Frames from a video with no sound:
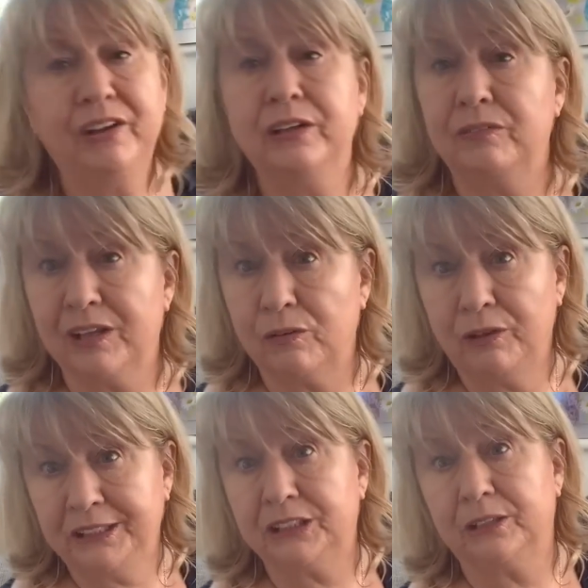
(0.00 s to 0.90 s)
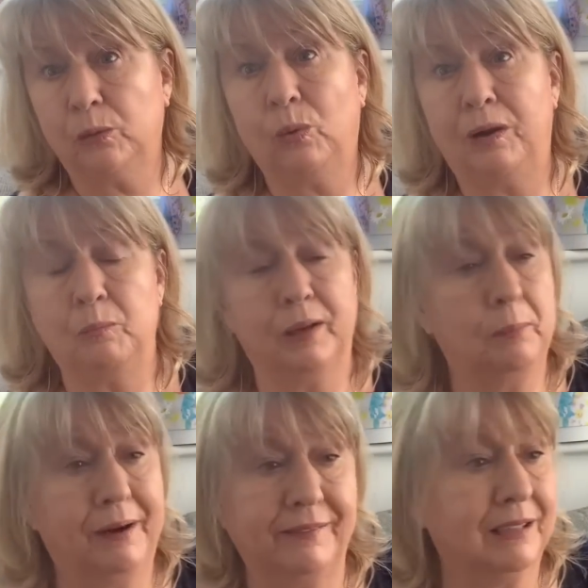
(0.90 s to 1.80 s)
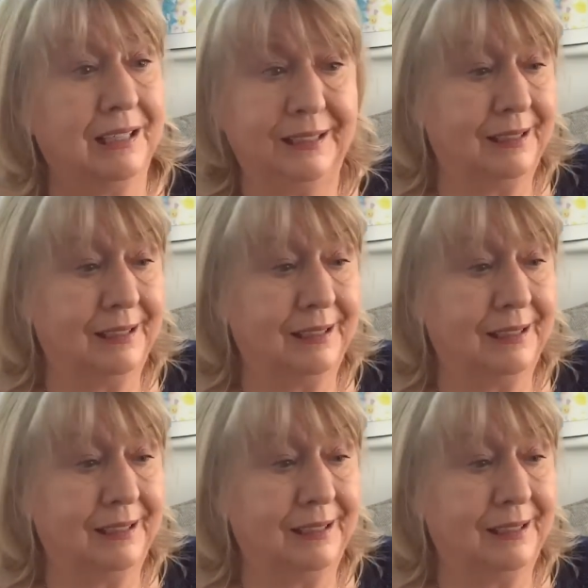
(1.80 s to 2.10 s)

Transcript: heard of the original one, but apparently